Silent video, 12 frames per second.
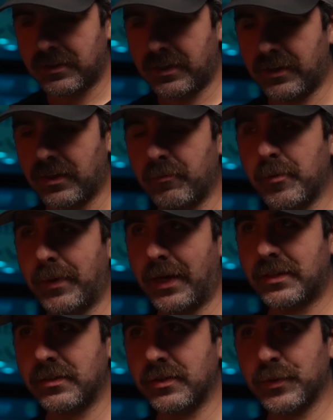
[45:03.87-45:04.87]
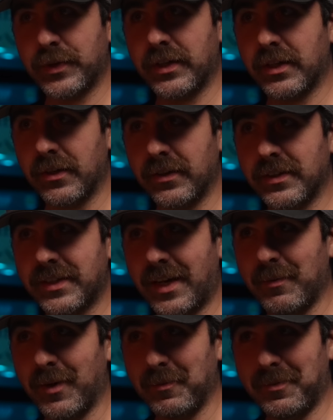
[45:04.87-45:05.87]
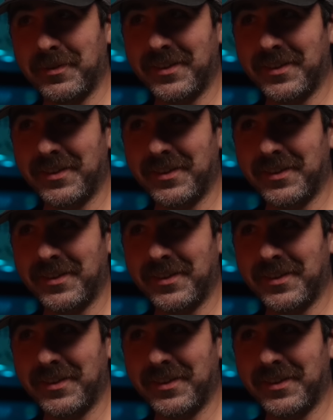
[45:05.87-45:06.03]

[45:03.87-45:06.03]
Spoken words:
And they're gonna be back soon, so we're gonna hurry this game up.